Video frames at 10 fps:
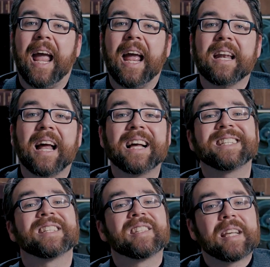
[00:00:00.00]
and
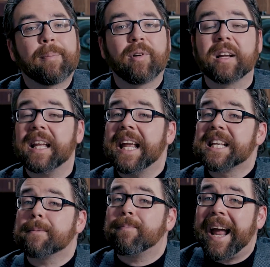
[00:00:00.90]
as a separate,
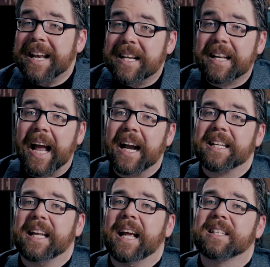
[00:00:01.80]
independent
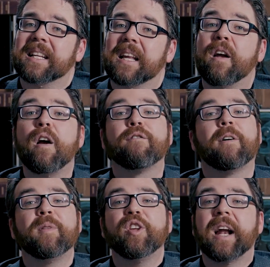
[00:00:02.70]
acting entity
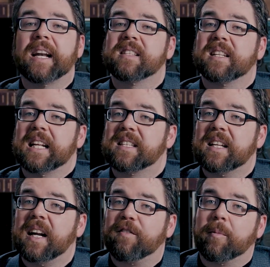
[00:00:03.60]
from the United States
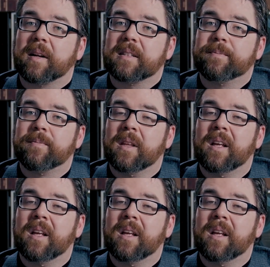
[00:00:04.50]
government.